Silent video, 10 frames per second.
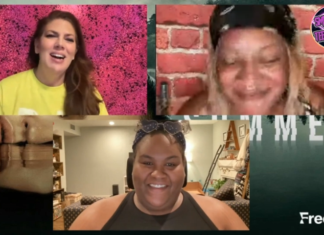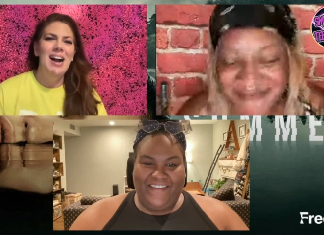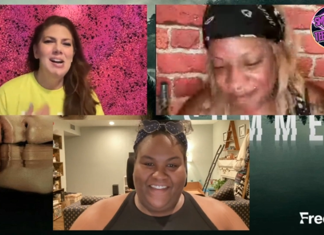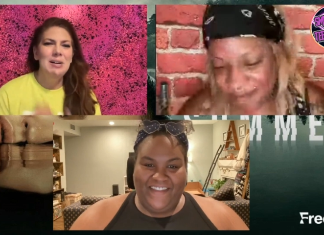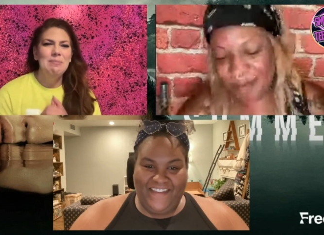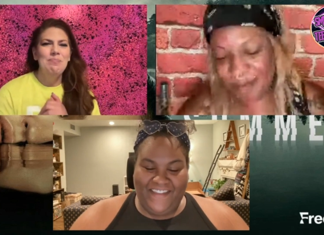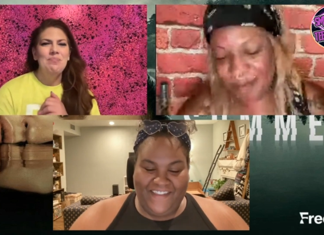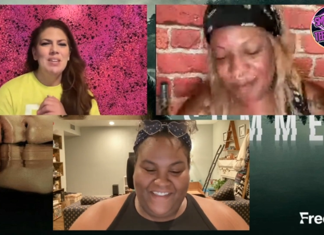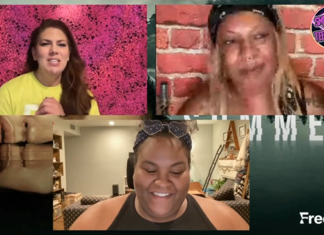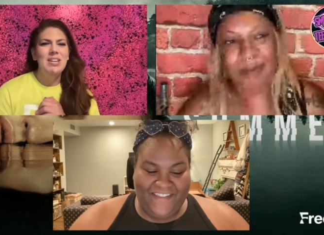Speaker 1: Um,
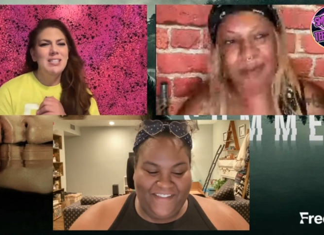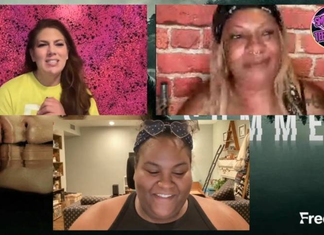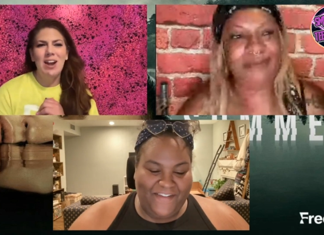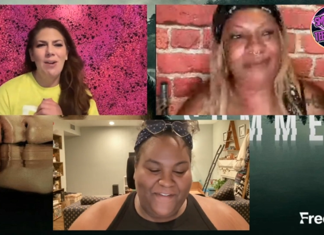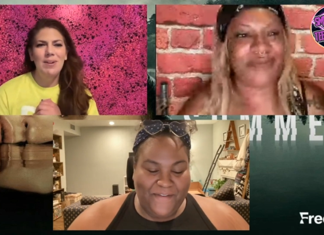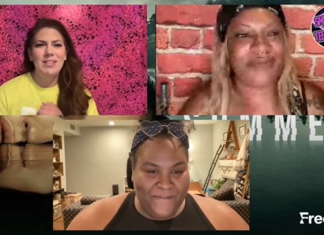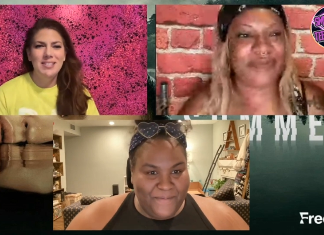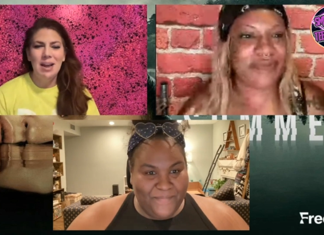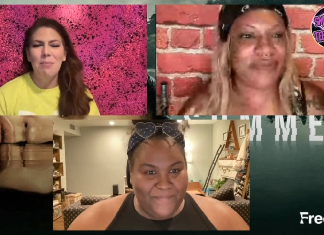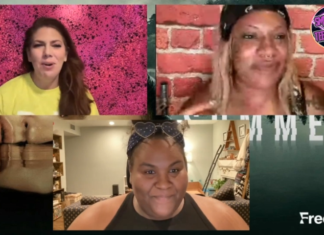so let's start with
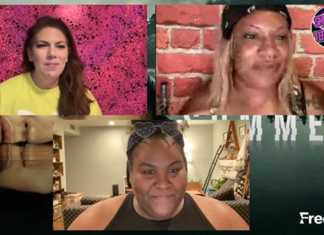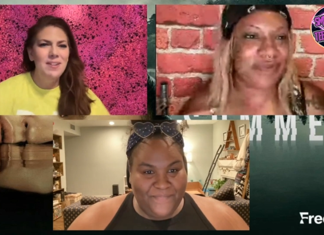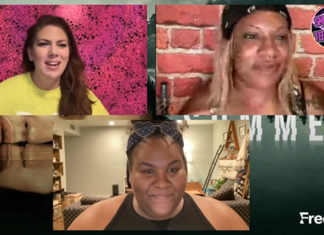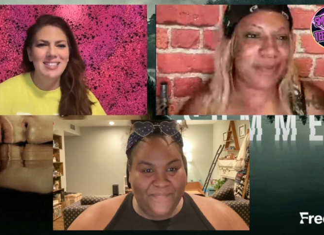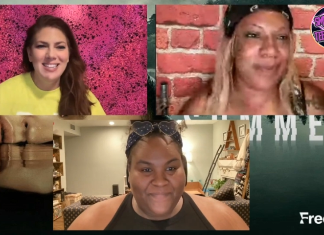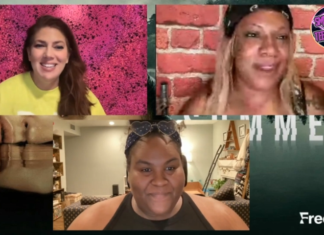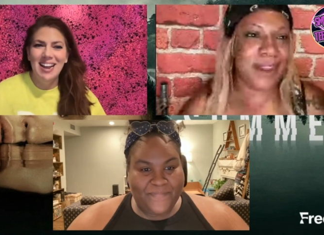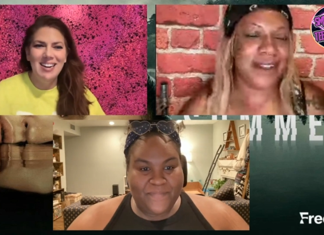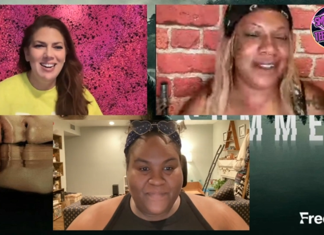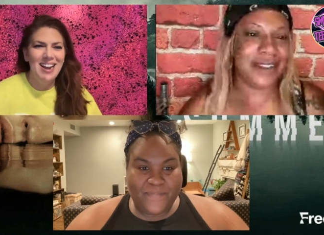Summer of nineteen
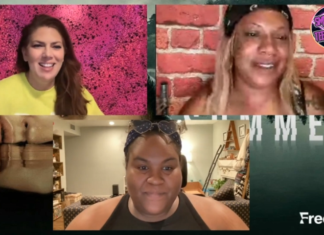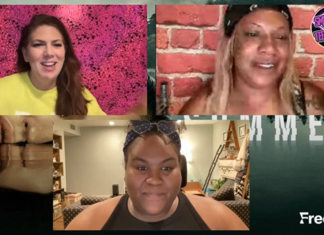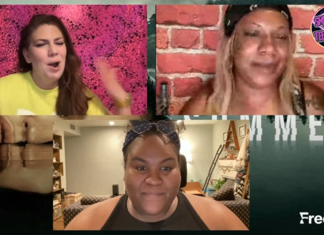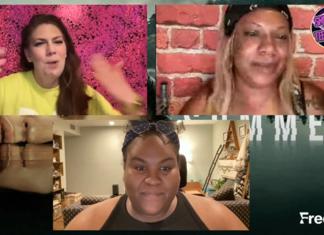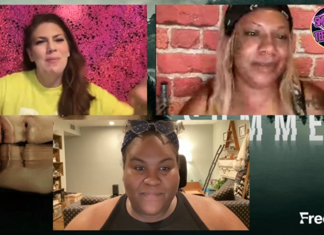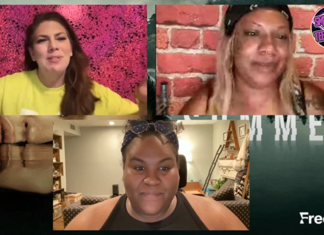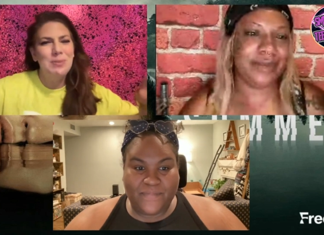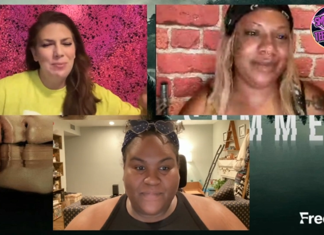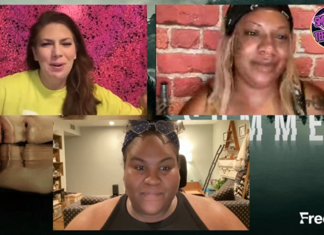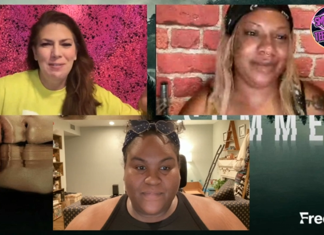ninety-nine that opens
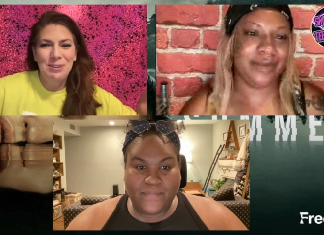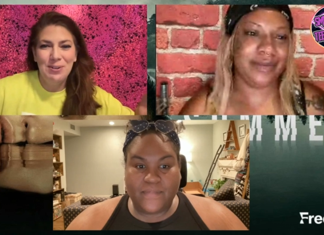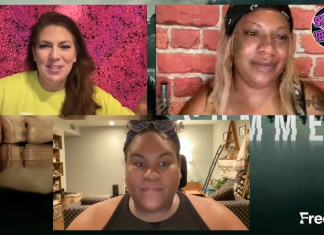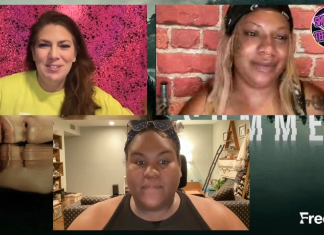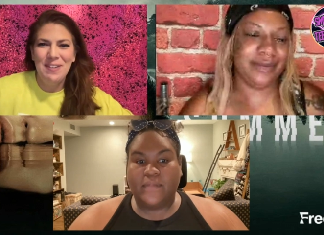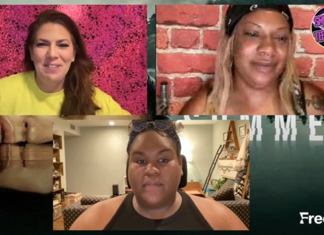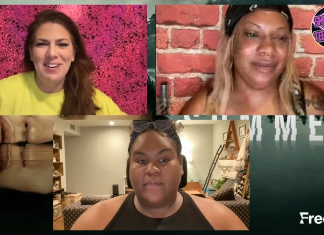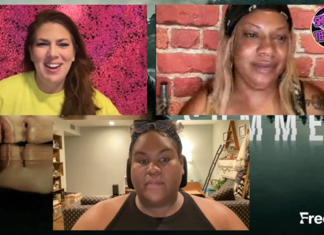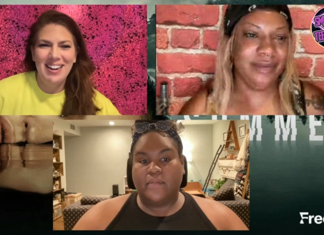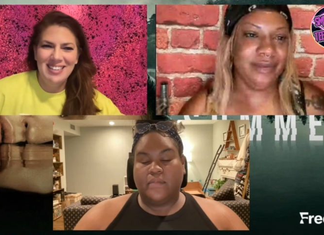with one of Jordan's favorite
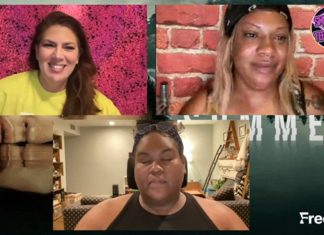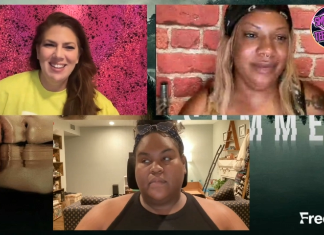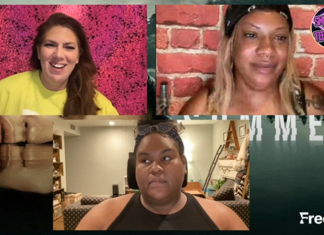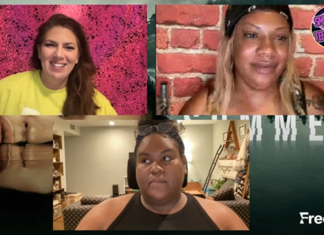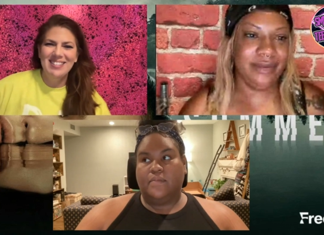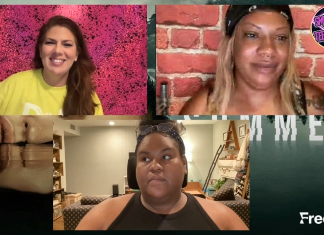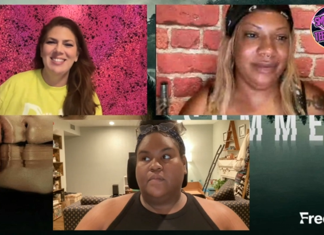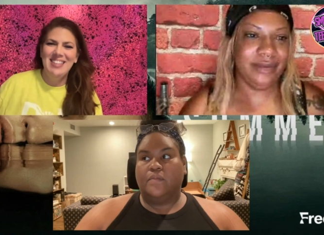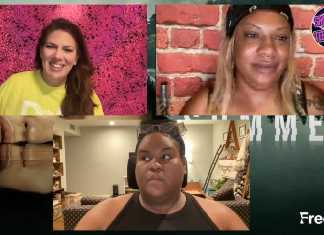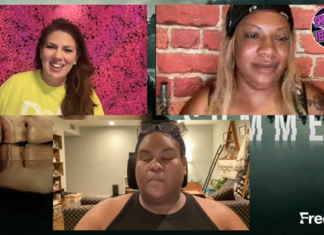nineties songs,
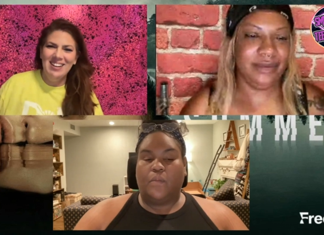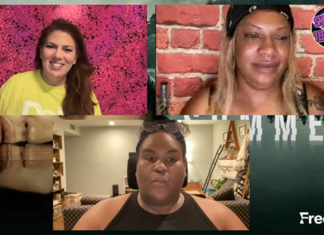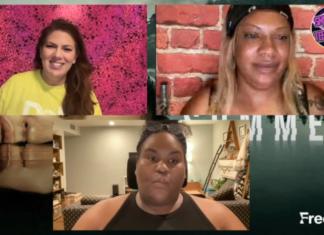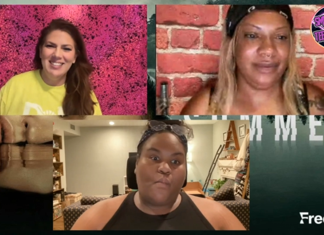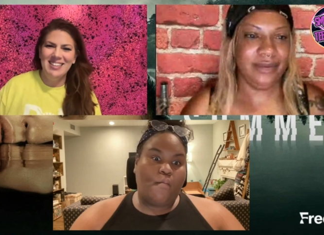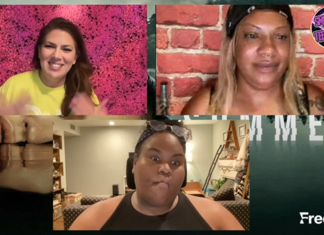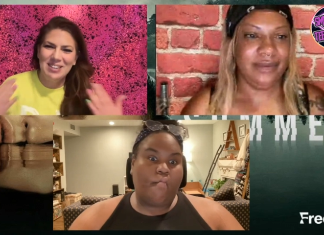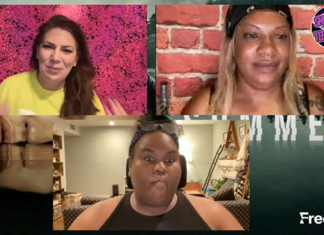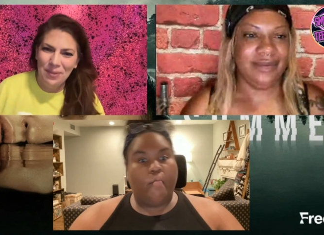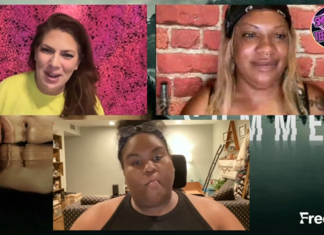T L C's
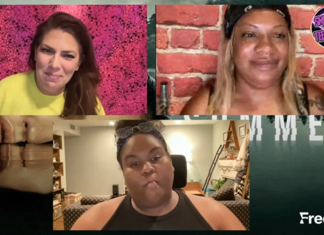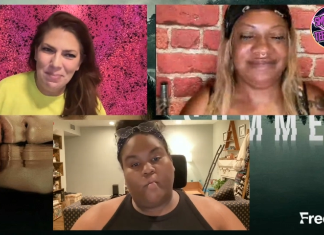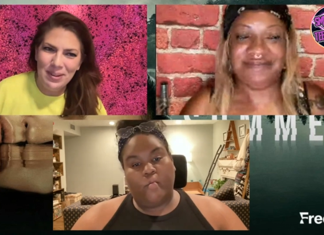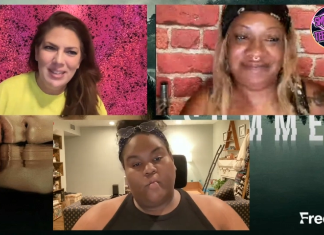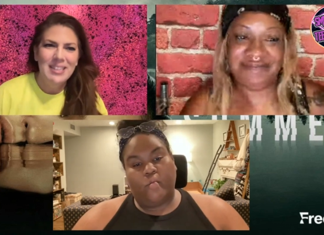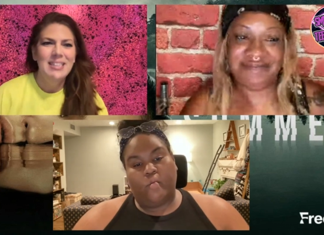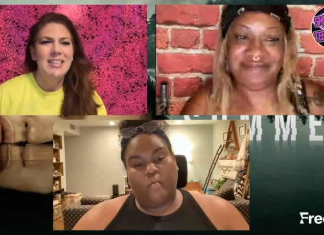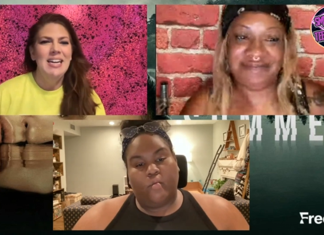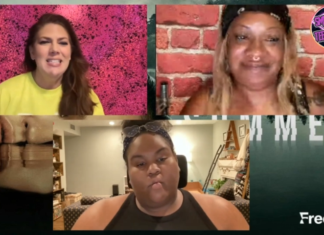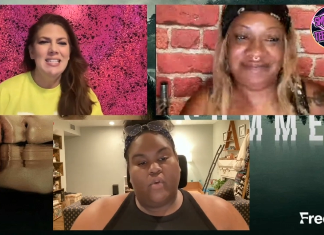Creep.
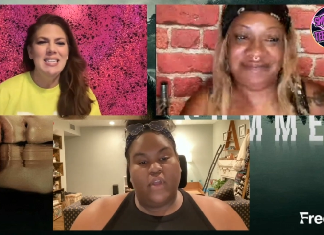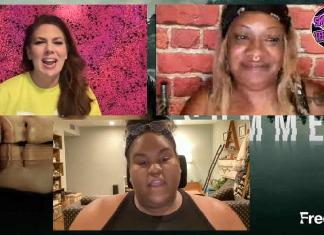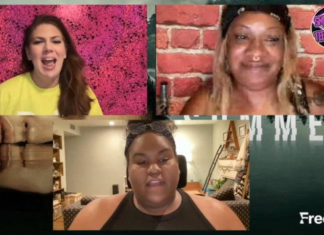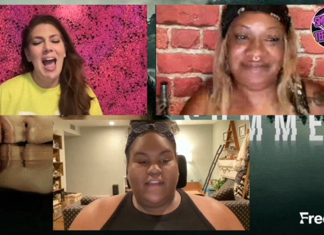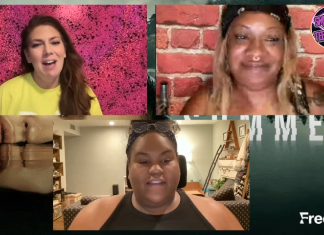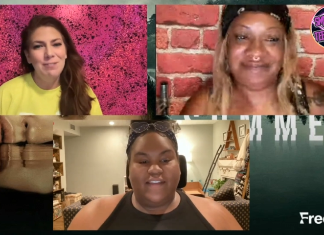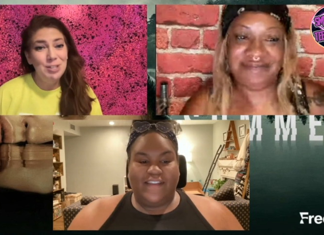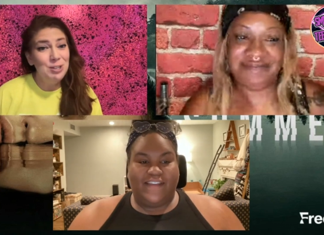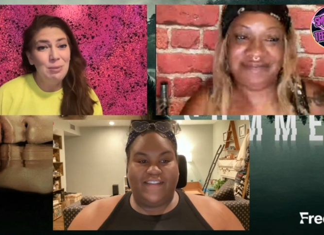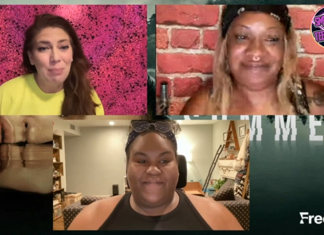It's the day
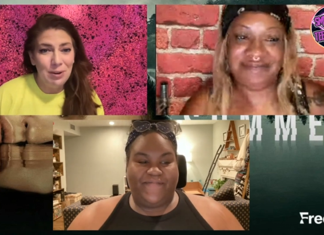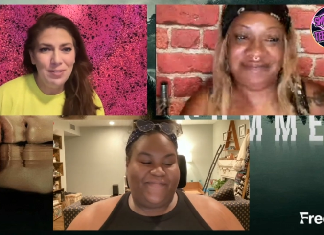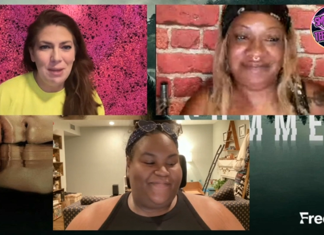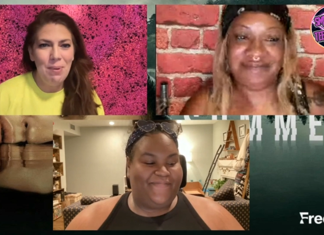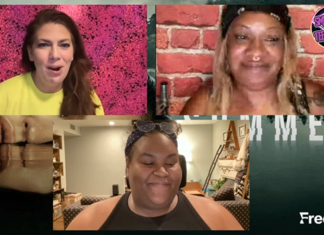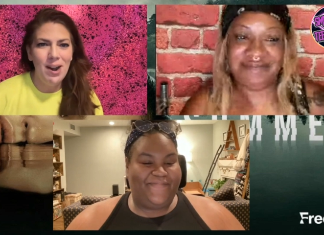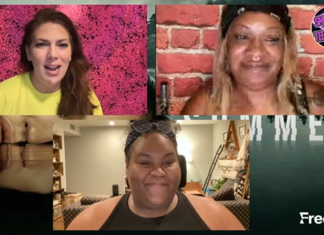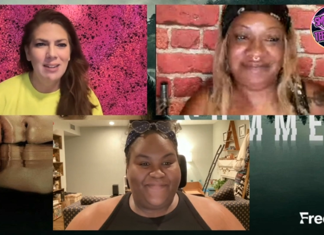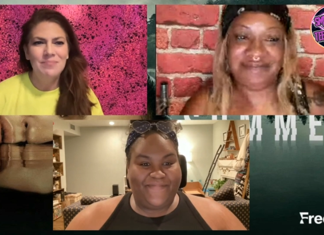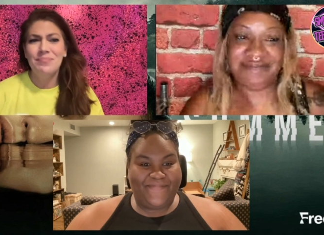after the birthday
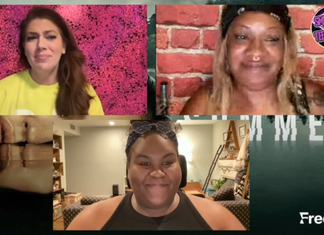party.